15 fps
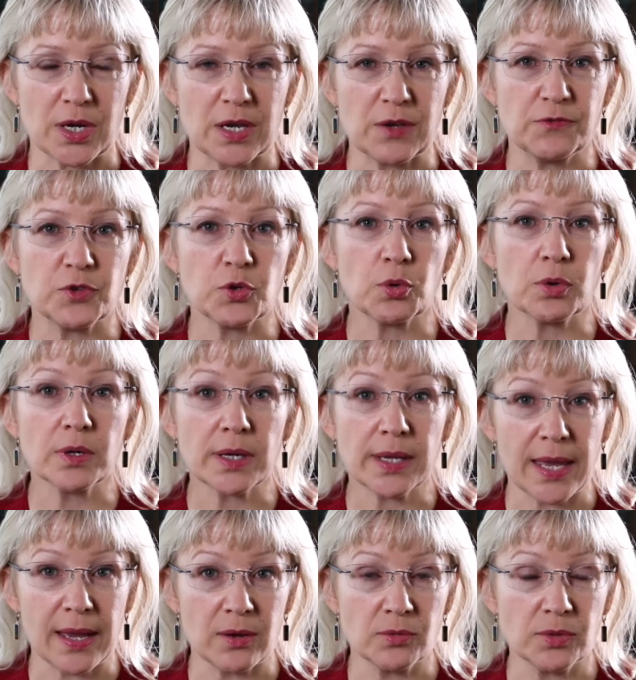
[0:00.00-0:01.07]
if your
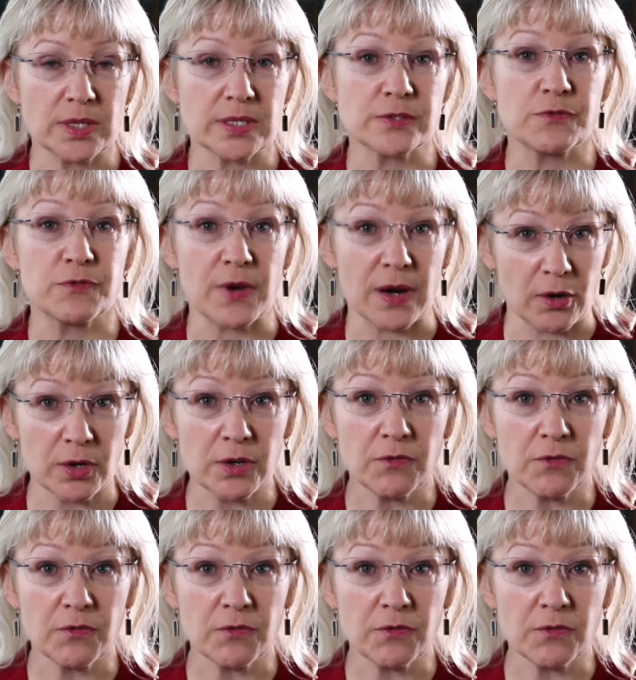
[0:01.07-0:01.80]
account is very